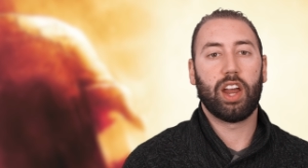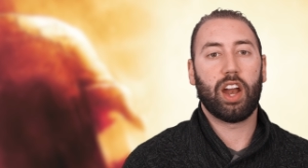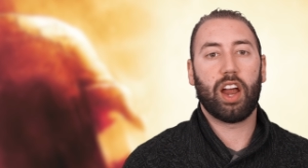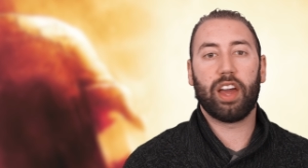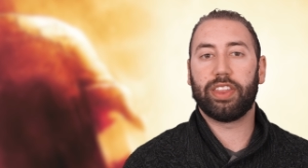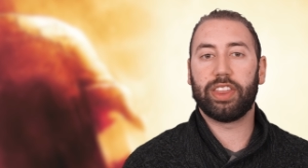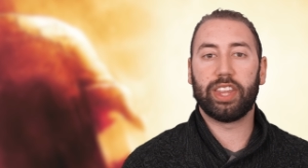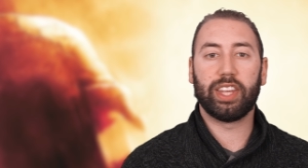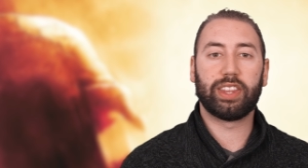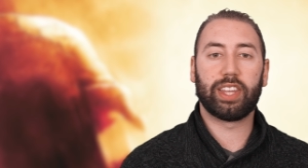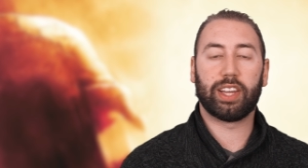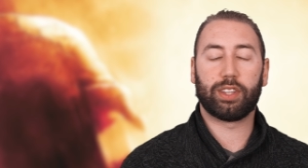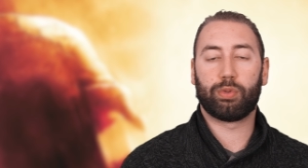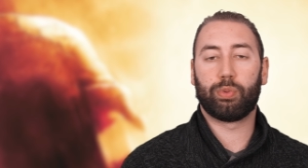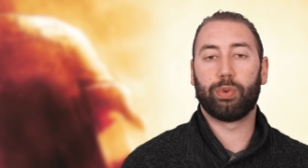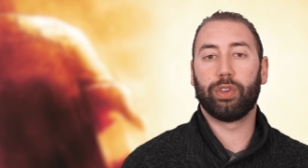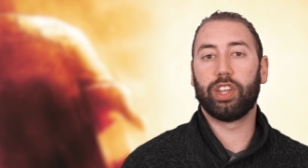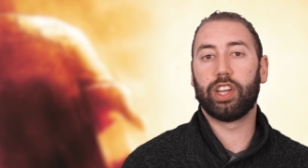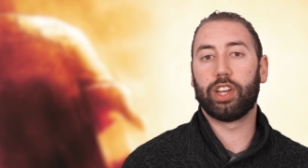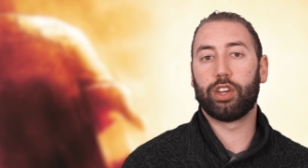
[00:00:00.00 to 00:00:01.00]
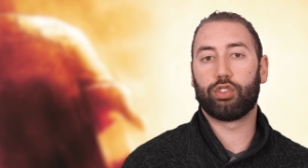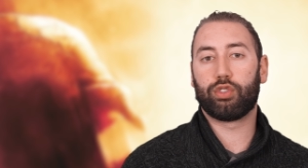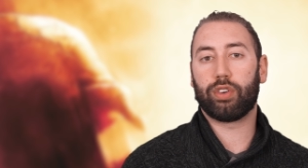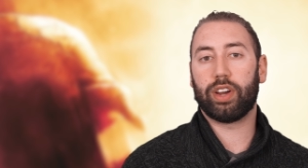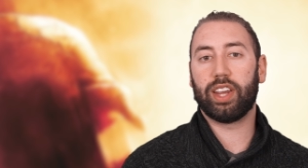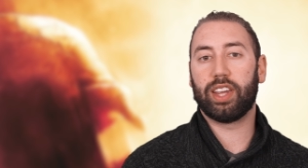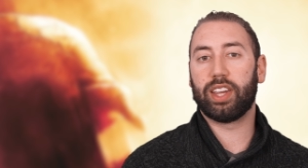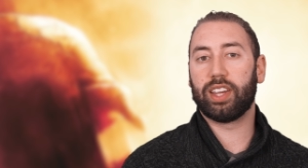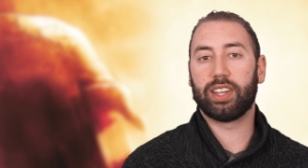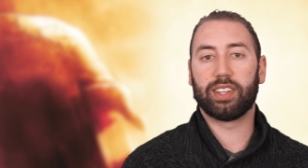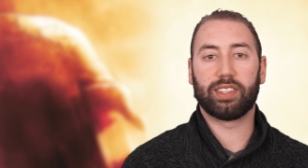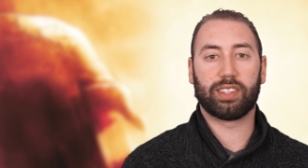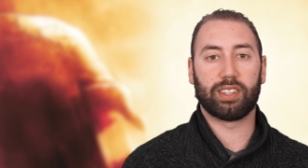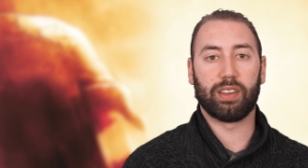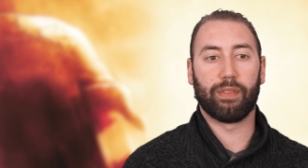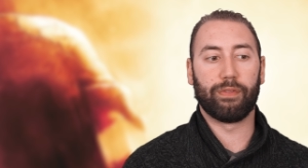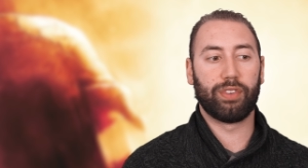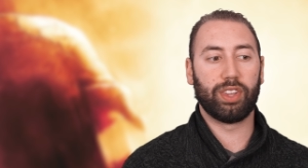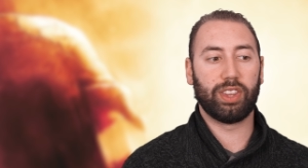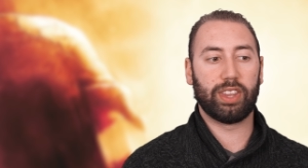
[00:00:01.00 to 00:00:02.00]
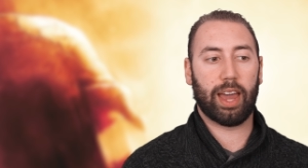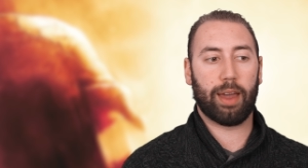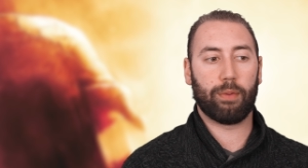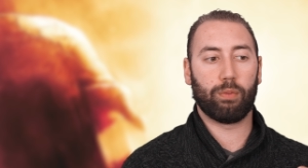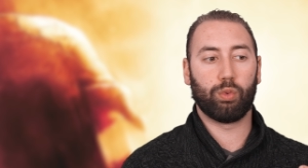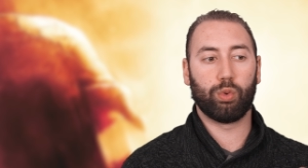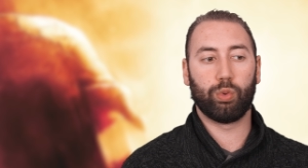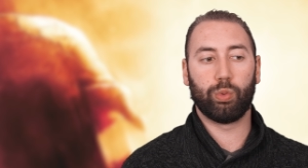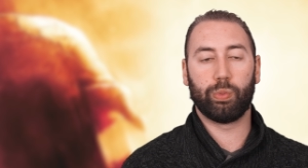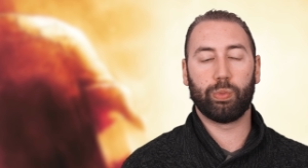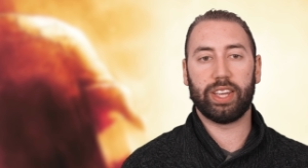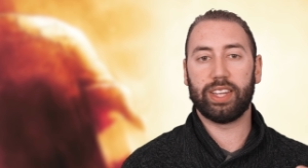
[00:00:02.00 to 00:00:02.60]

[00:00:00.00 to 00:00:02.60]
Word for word: I think that's really intriguing and something that will